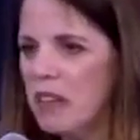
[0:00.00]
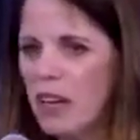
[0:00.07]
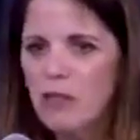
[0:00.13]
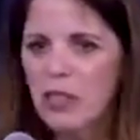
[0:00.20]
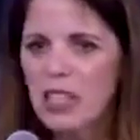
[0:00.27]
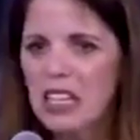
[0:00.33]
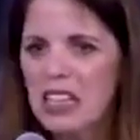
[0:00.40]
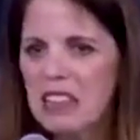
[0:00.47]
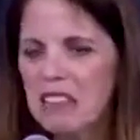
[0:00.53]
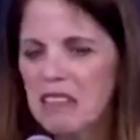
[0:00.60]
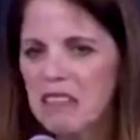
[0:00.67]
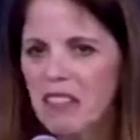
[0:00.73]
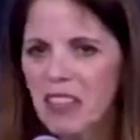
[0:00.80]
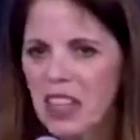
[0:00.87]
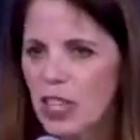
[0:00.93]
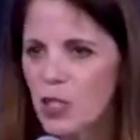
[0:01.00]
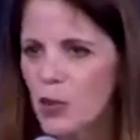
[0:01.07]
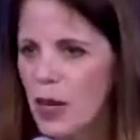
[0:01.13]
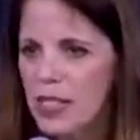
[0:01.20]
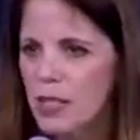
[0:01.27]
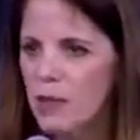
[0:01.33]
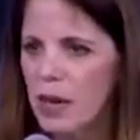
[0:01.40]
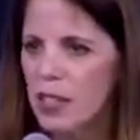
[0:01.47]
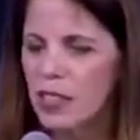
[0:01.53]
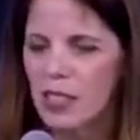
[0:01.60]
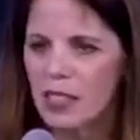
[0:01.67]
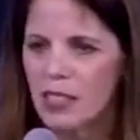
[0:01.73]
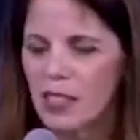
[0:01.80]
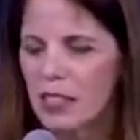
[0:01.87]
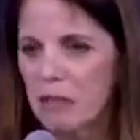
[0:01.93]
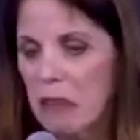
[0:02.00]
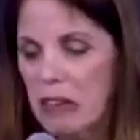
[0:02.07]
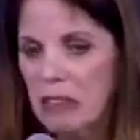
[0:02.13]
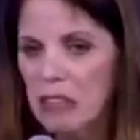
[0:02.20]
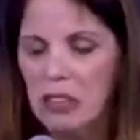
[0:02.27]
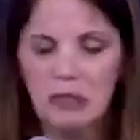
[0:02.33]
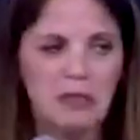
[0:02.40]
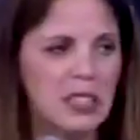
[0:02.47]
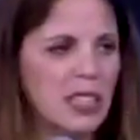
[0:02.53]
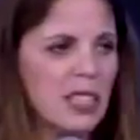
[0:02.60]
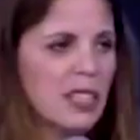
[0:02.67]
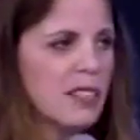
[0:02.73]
I really didn't think twice about it. I don't know.